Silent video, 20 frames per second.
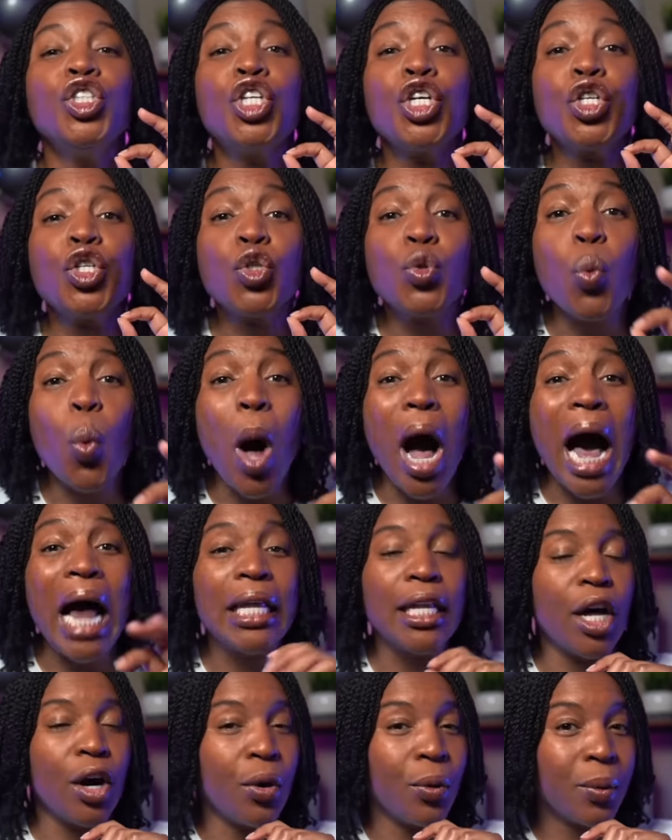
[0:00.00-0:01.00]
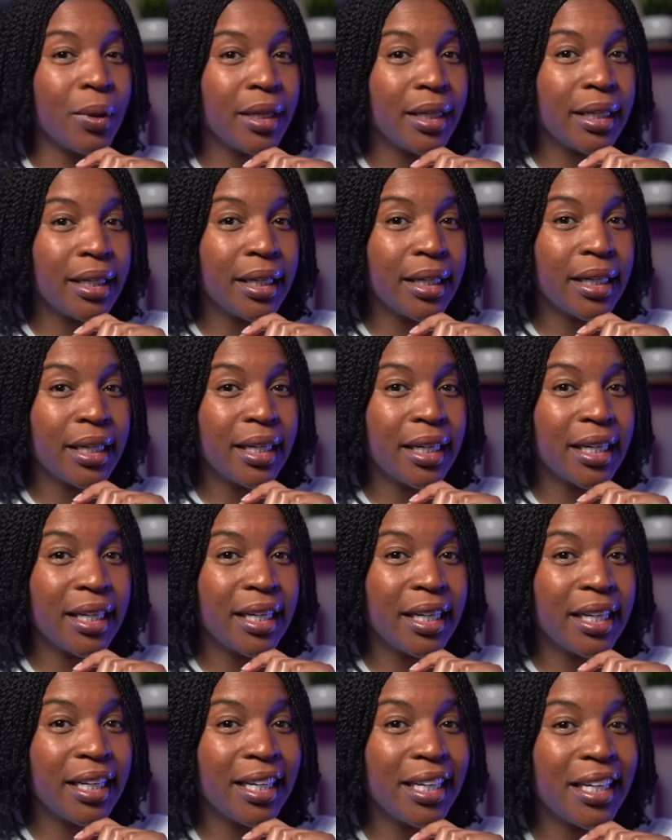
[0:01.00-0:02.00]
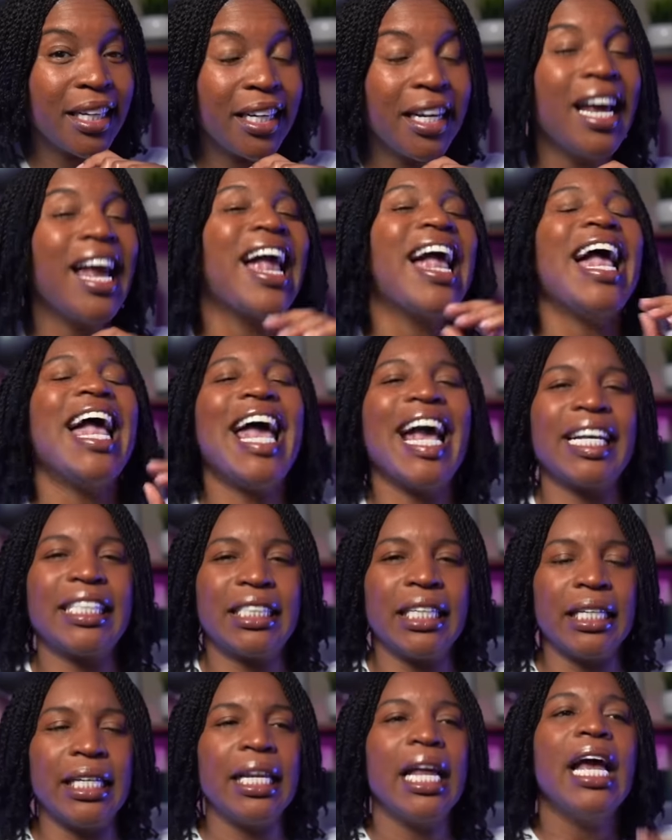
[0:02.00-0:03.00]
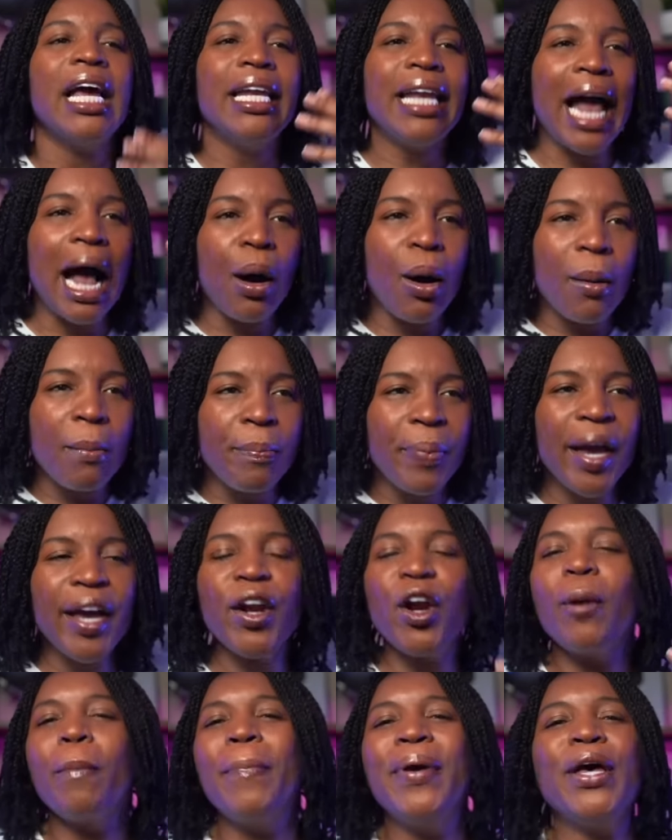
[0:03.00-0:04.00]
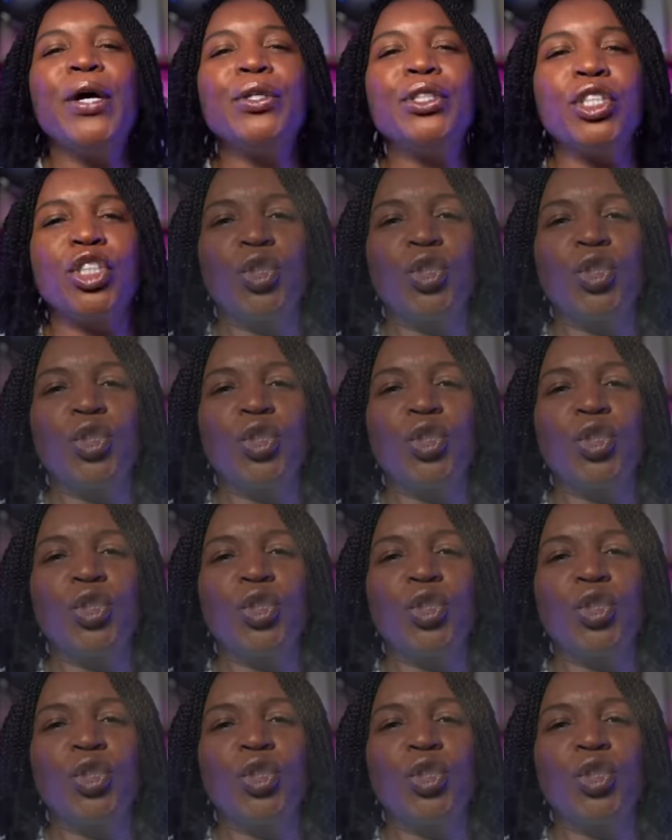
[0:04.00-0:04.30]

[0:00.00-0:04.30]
to swallow. Excellent. Now, a bitter pill